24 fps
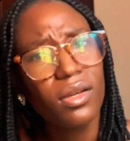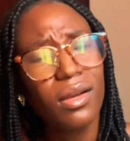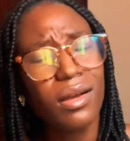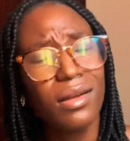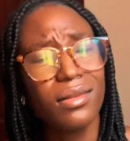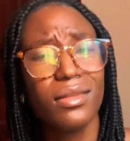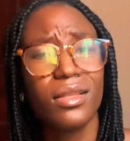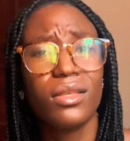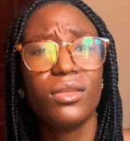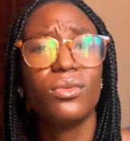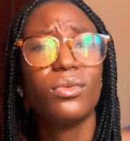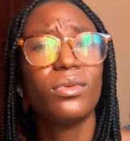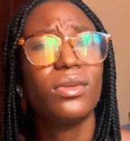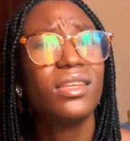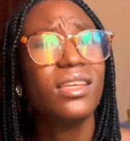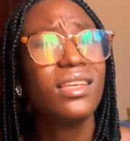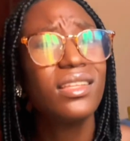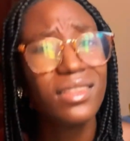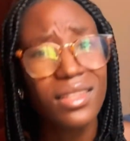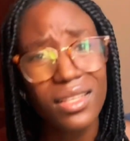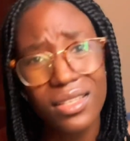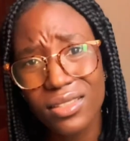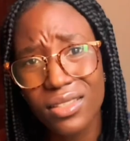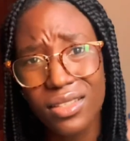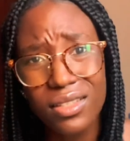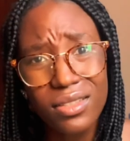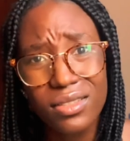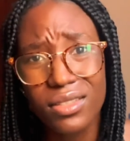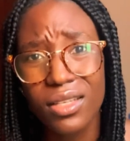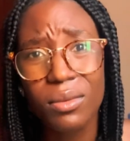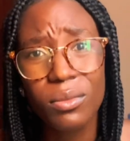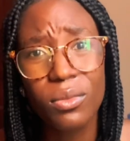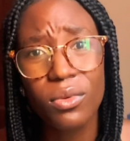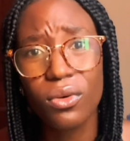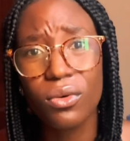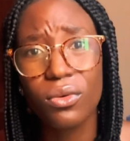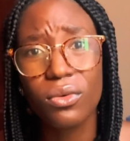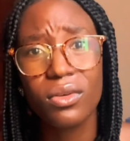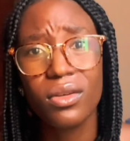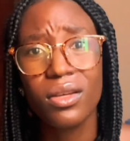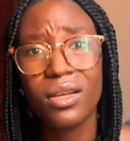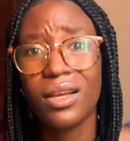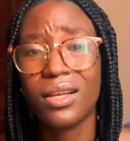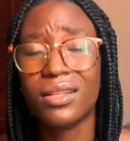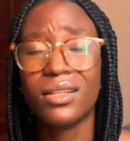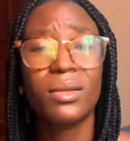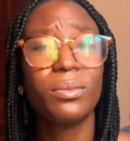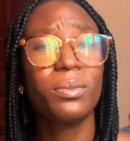And then you enter the exam hall
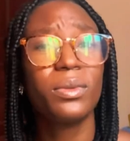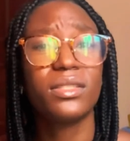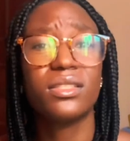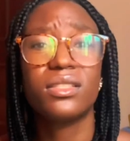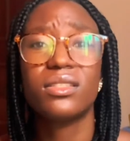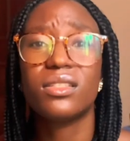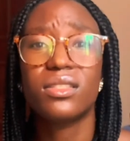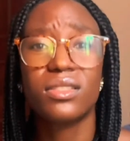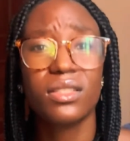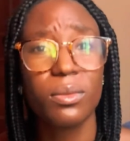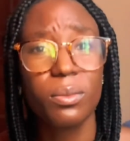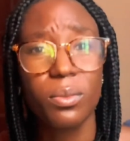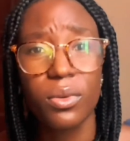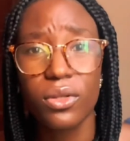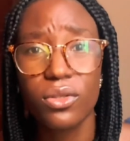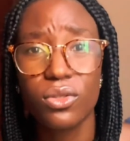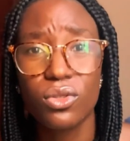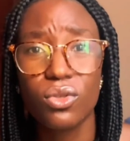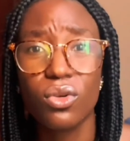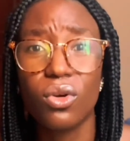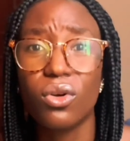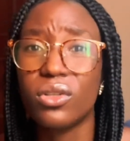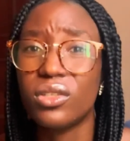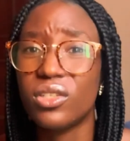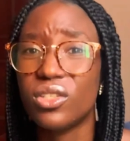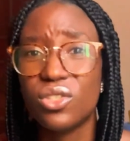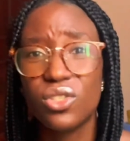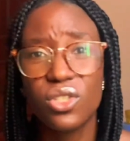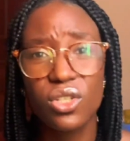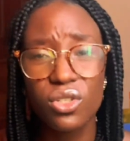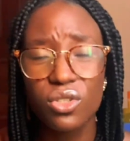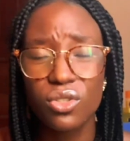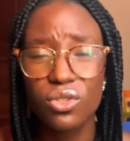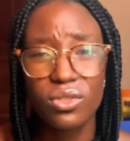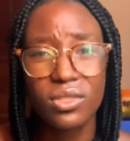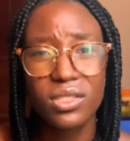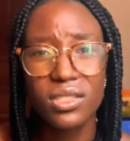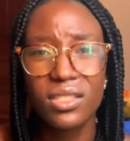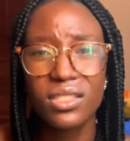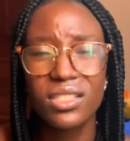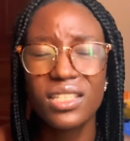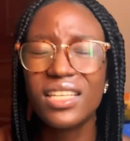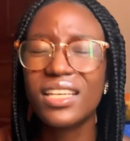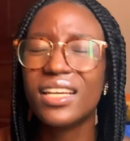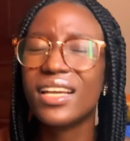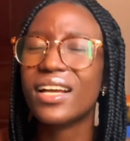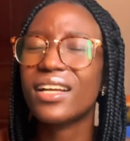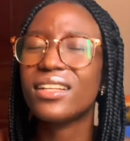and that person disappoints you, or they change your seat,
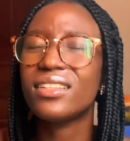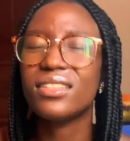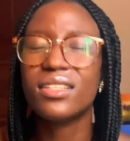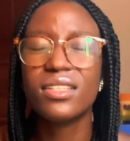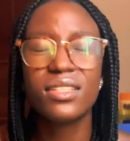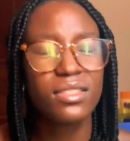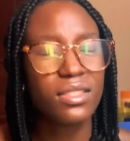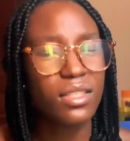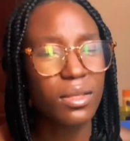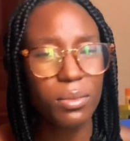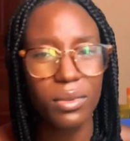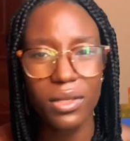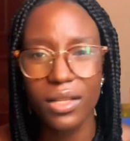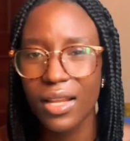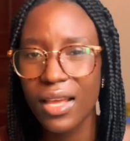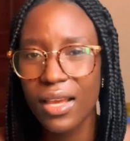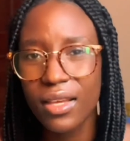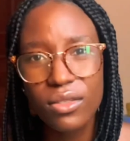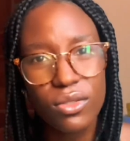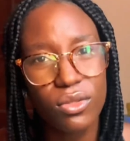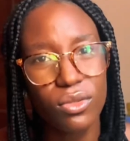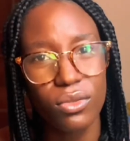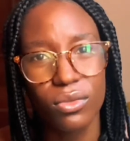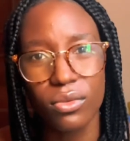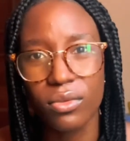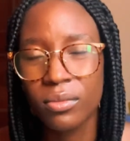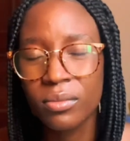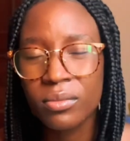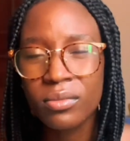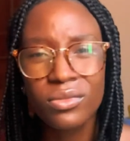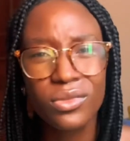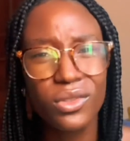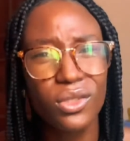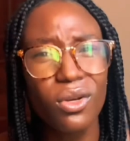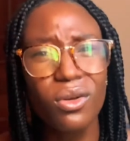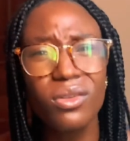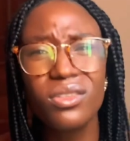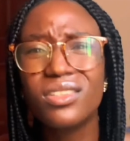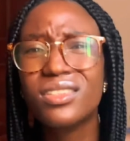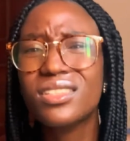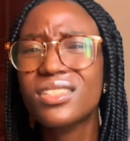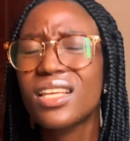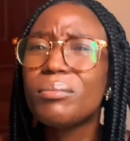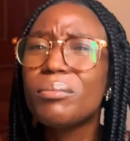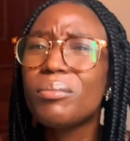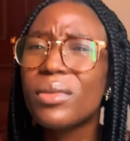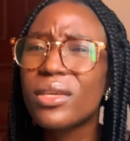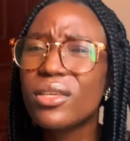it can destabilize you.
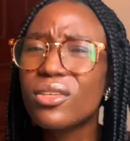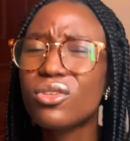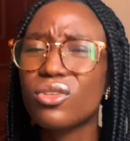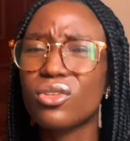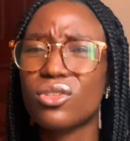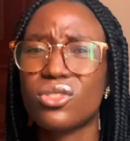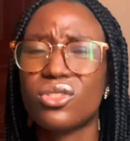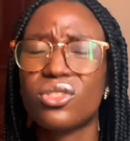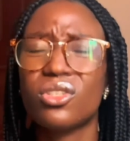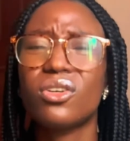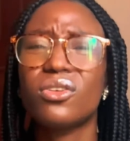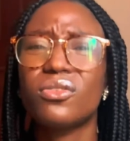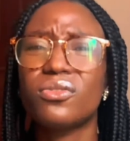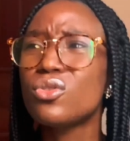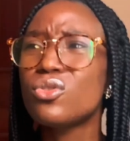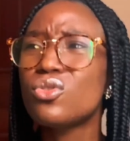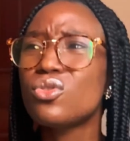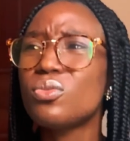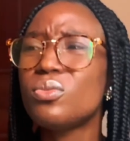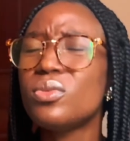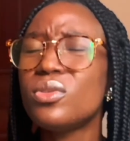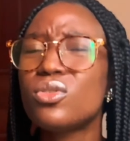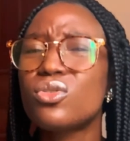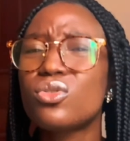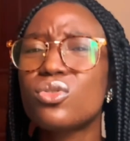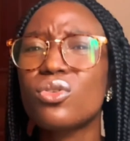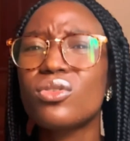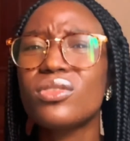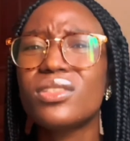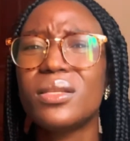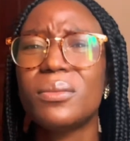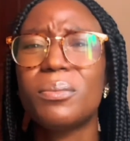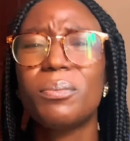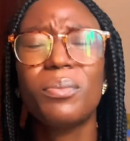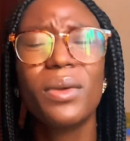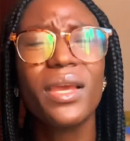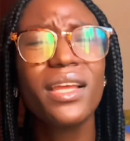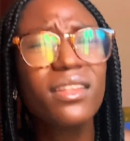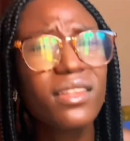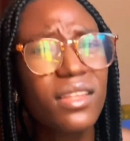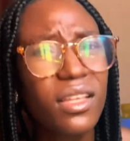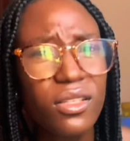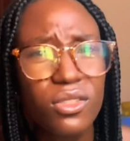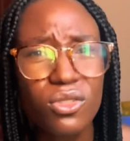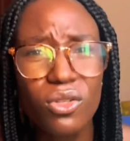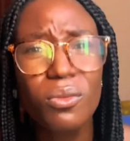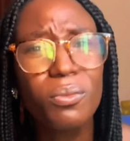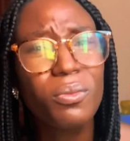Don't make yourself to be so
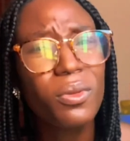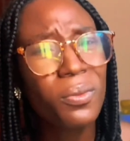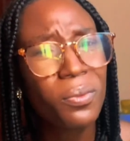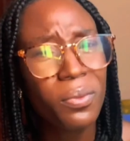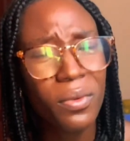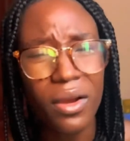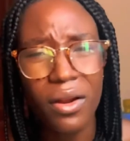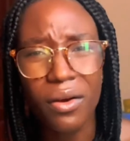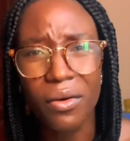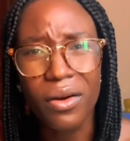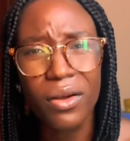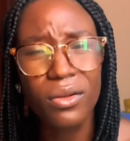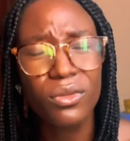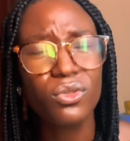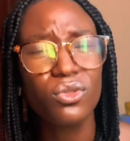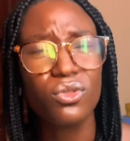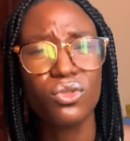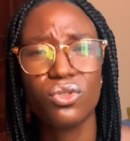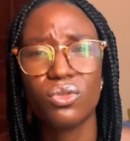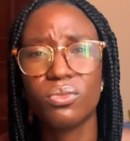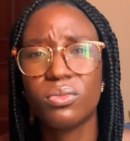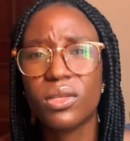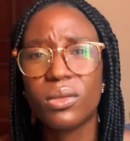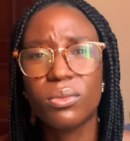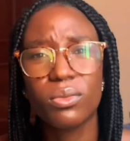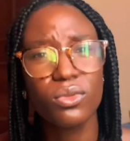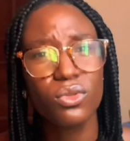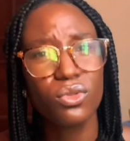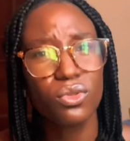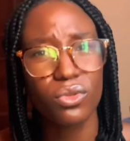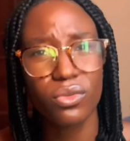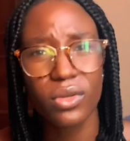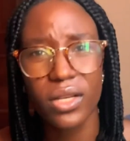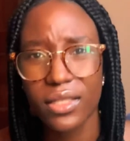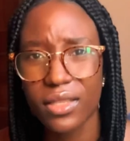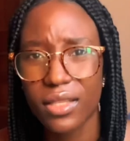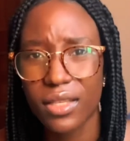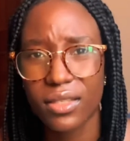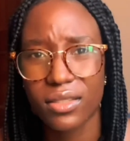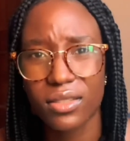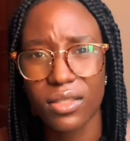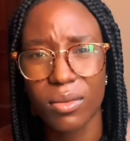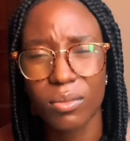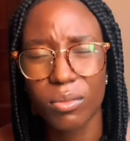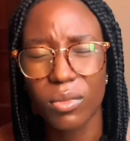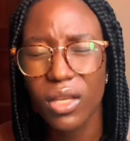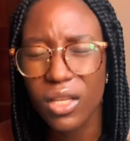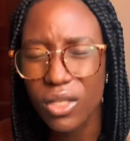dependent on people around you to be able to write
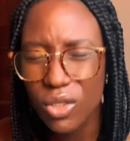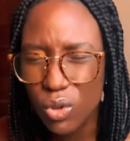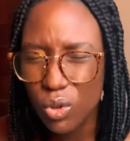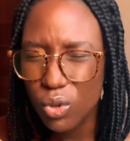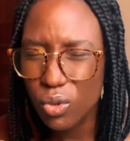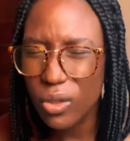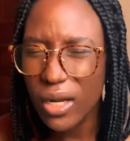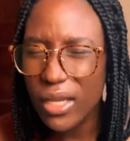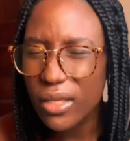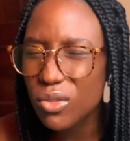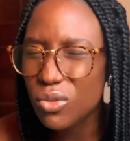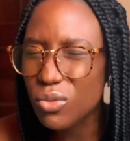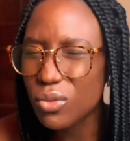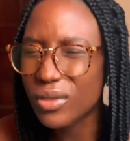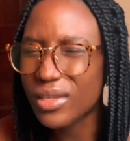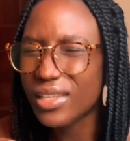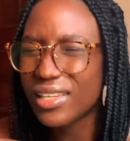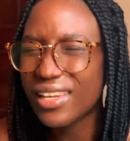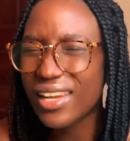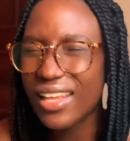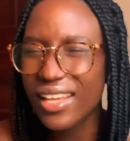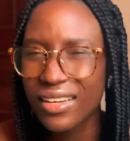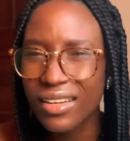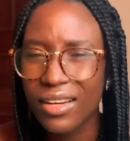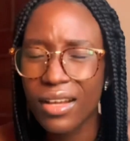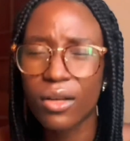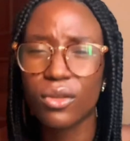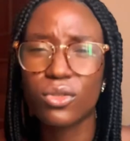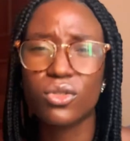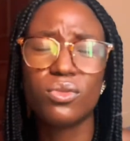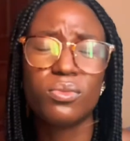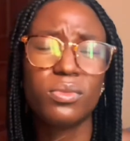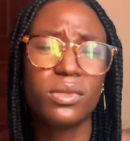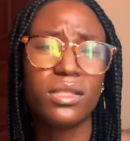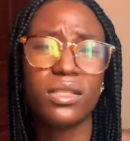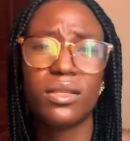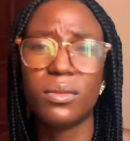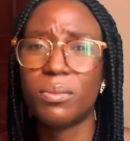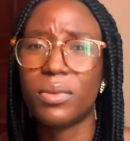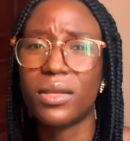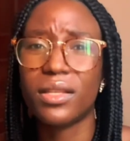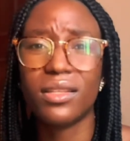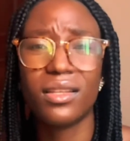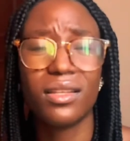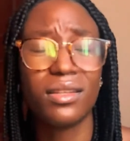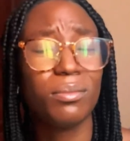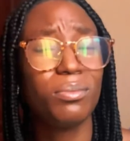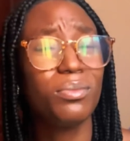exam. Try to learn how to be
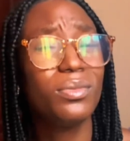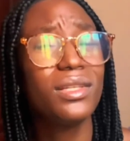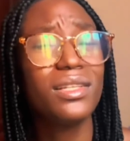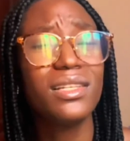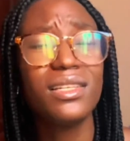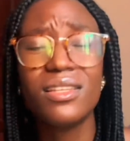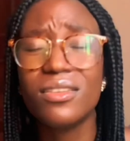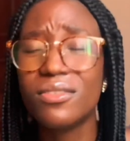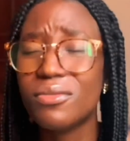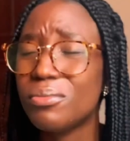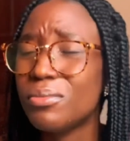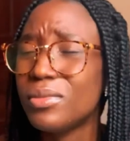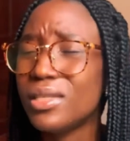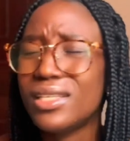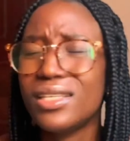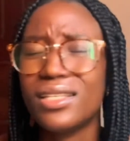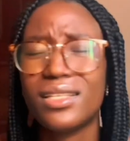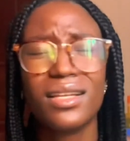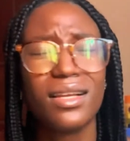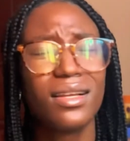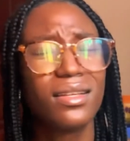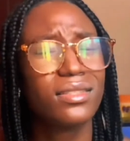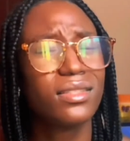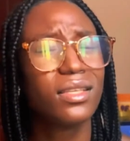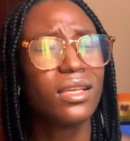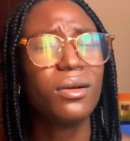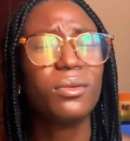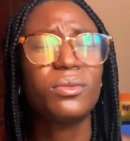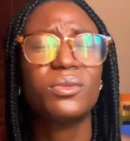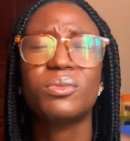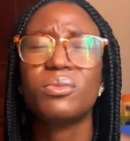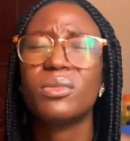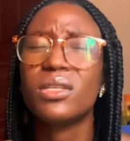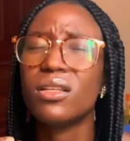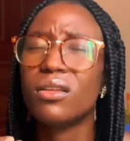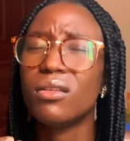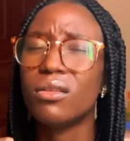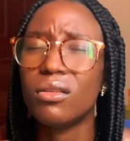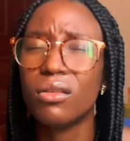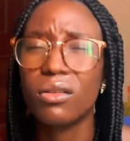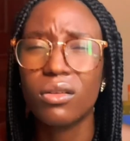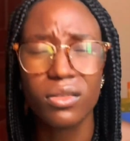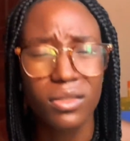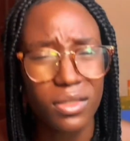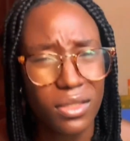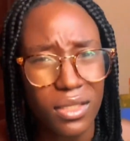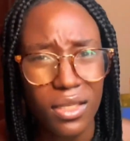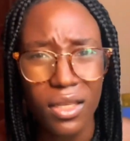independent. Believe me, it has helped me a
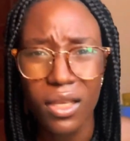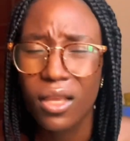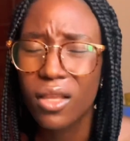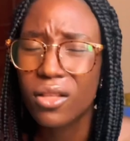lot.